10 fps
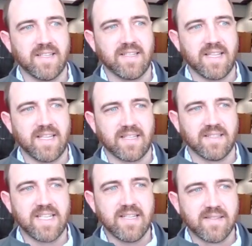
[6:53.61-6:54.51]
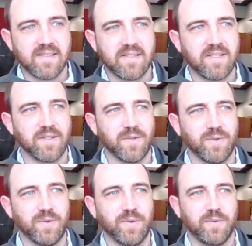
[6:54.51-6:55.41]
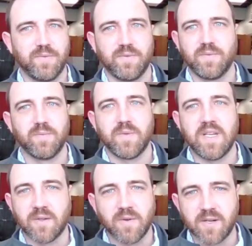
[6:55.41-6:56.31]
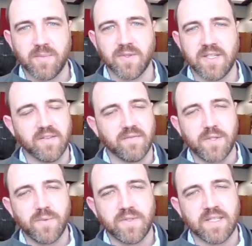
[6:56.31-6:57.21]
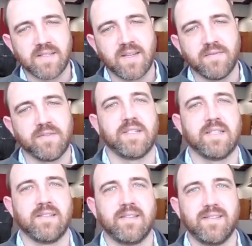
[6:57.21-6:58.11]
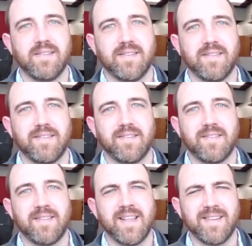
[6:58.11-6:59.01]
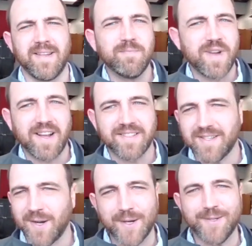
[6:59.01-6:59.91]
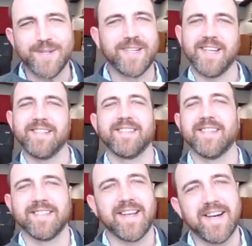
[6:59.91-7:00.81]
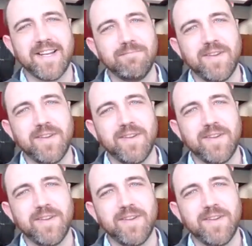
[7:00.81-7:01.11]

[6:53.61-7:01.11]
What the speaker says: And I think leads to incredible individual discoveries that impact 100 kids at a time.